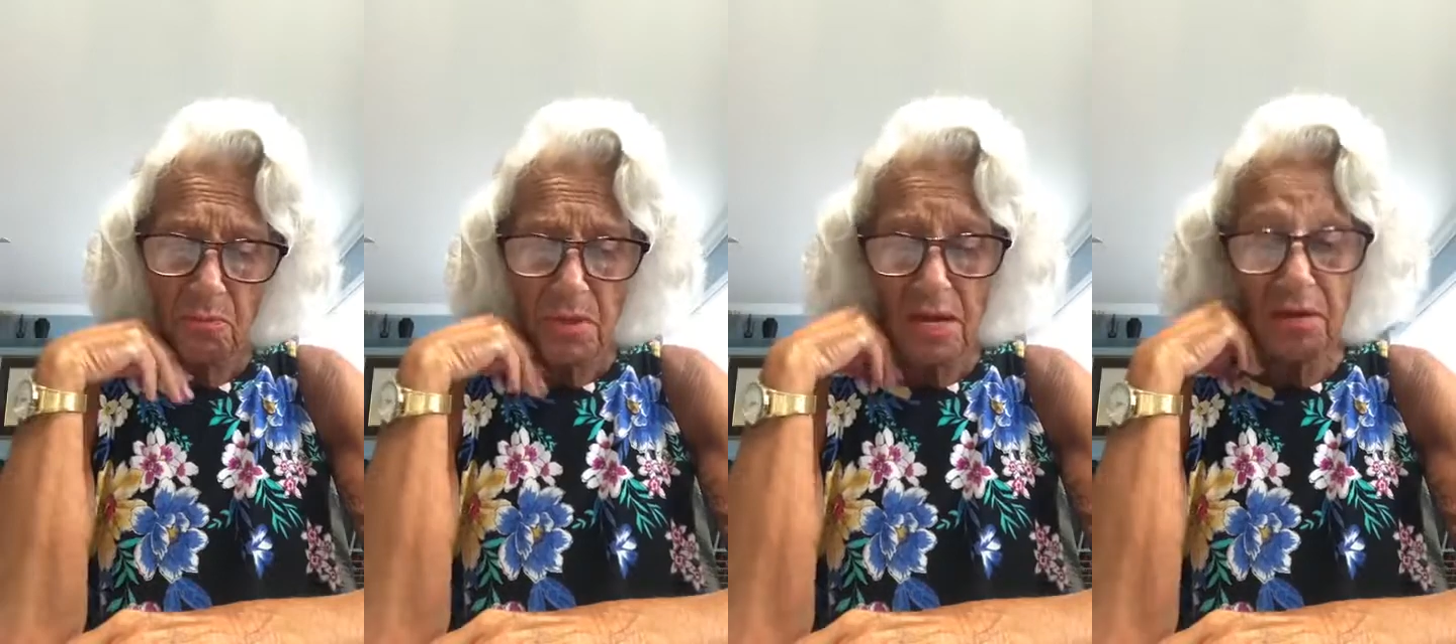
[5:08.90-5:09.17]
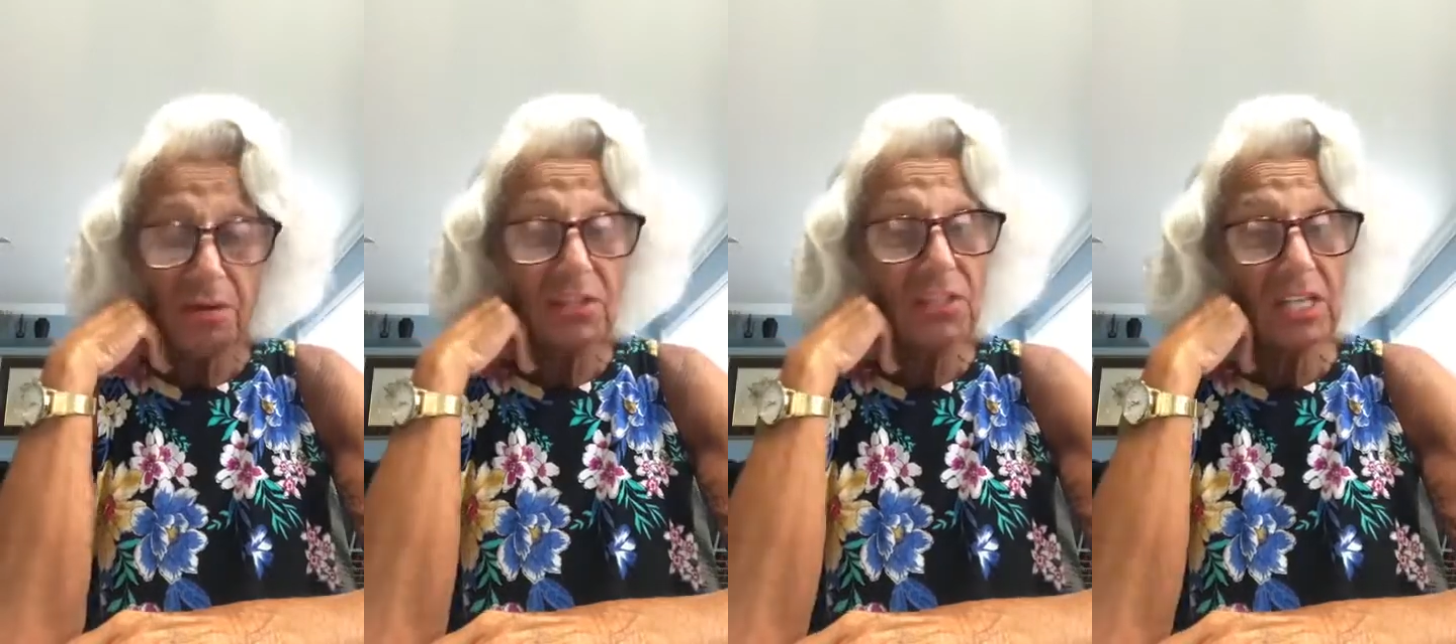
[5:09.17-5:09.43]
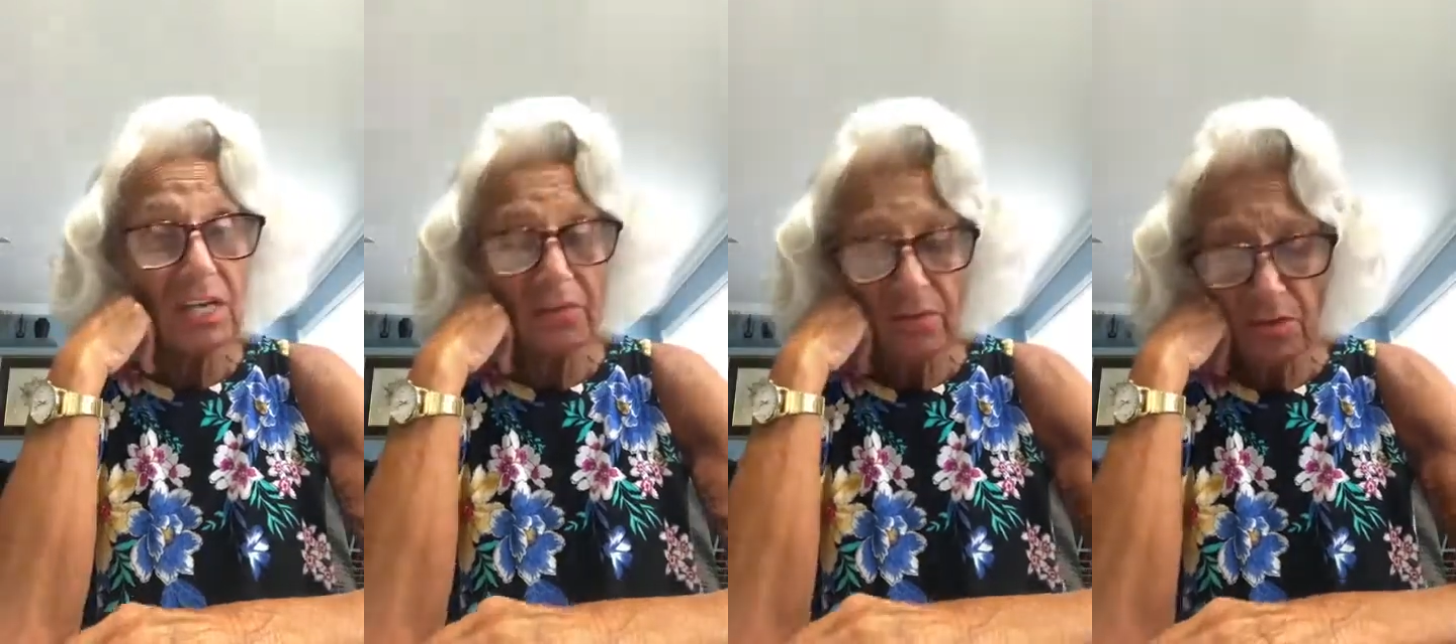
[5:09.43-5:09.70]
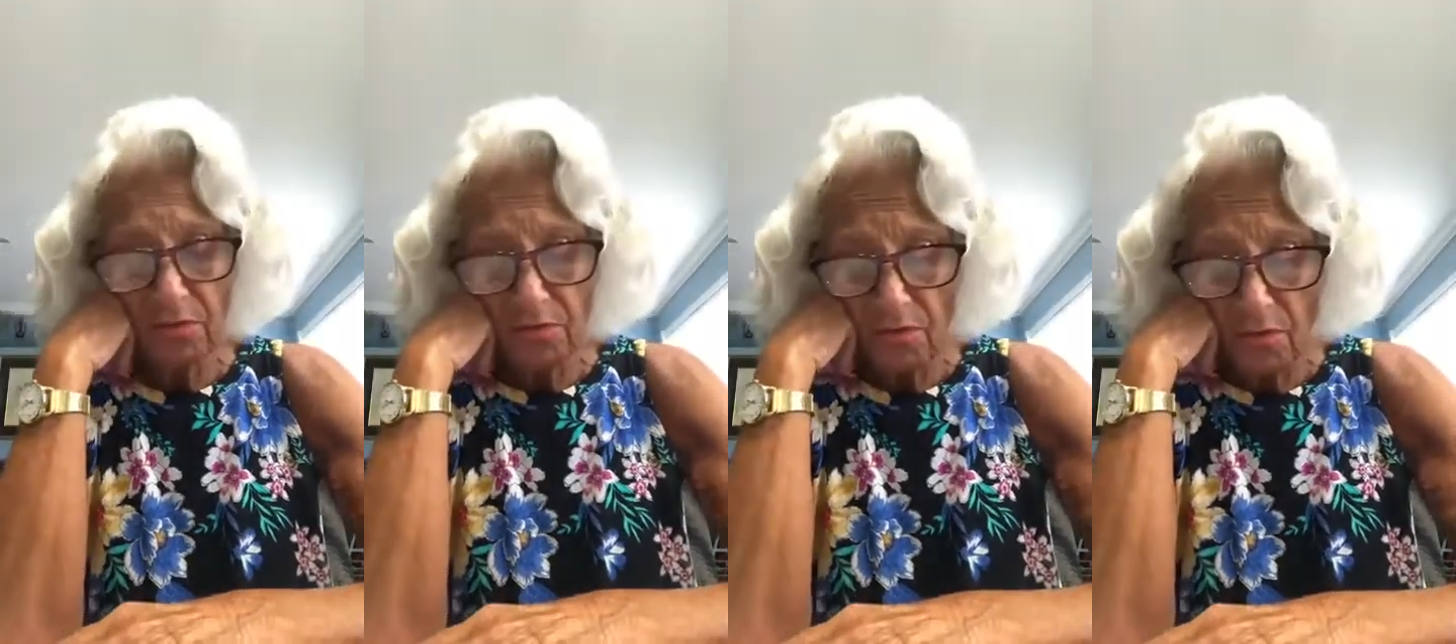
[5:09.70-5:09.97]
parents
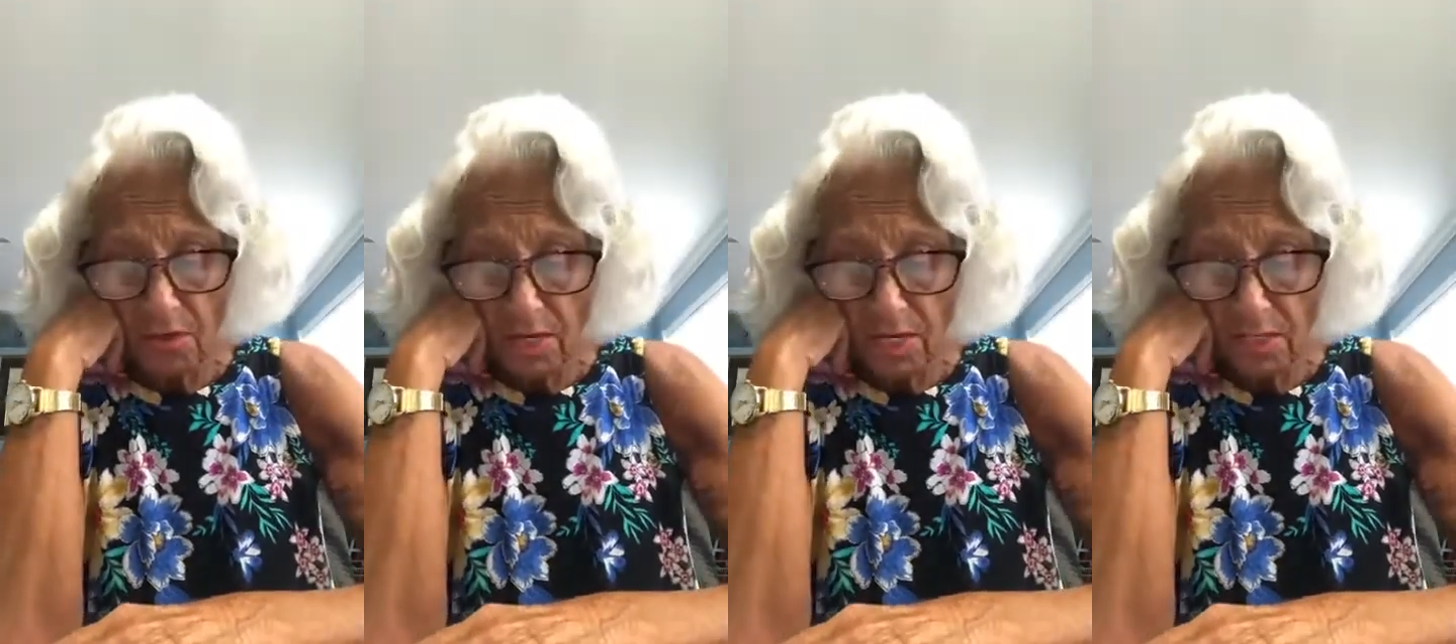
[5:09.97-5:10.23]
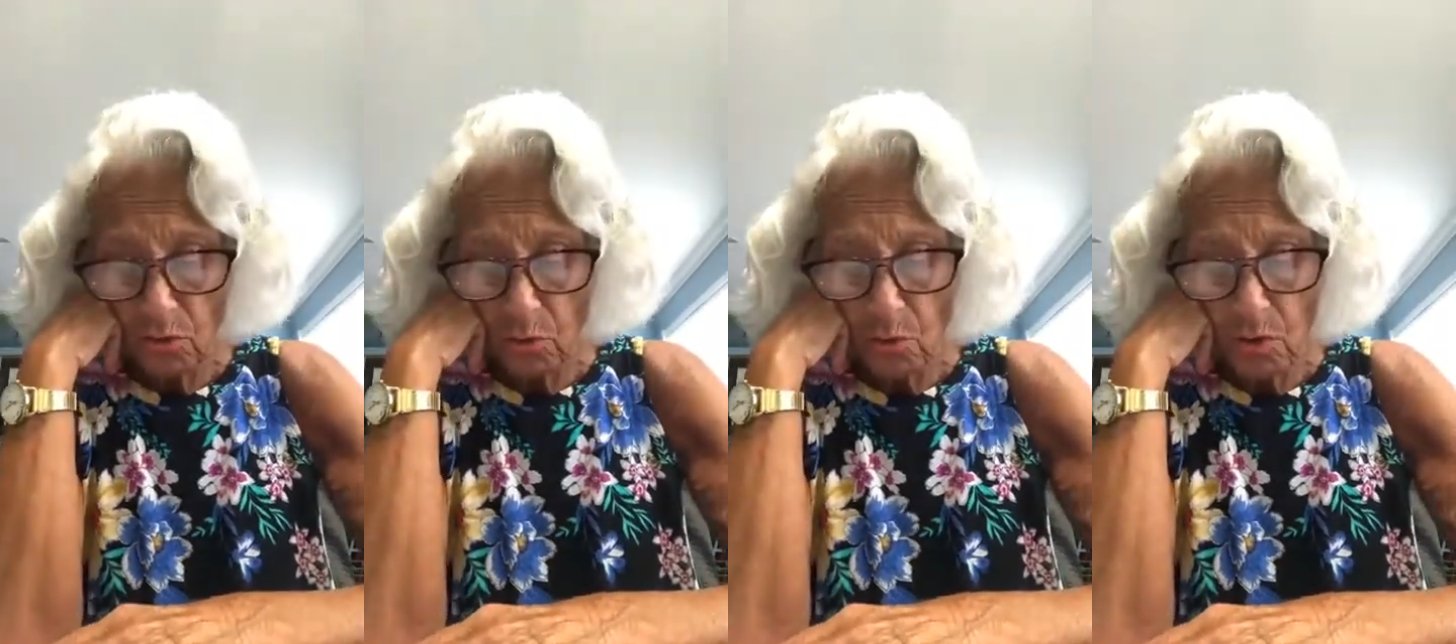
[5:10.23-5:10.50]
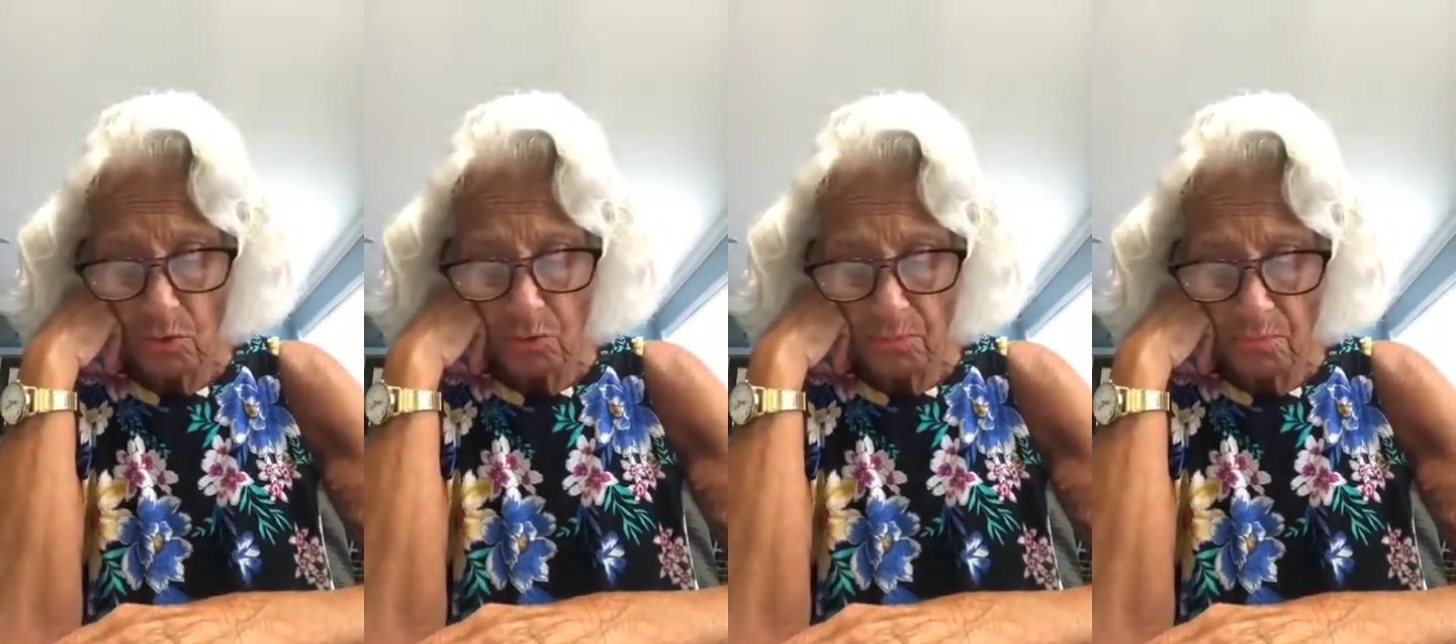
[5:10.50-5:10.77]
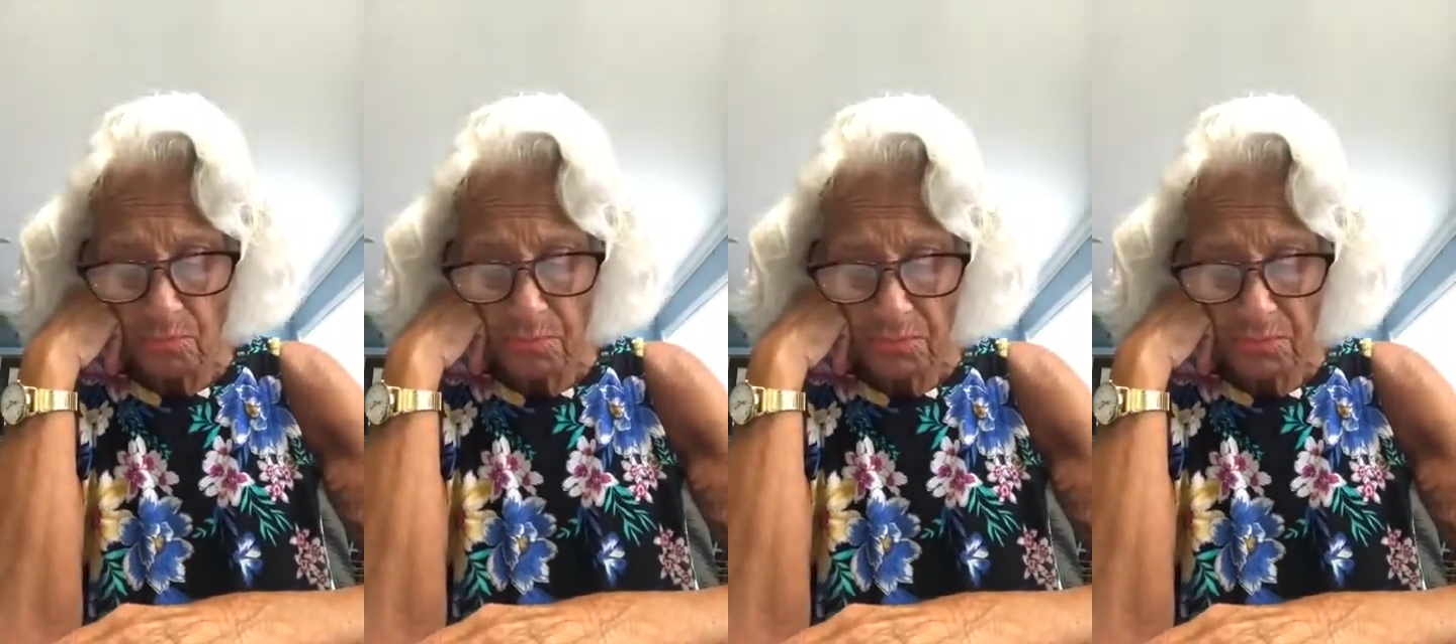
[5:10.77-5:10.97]
having fun, end quote.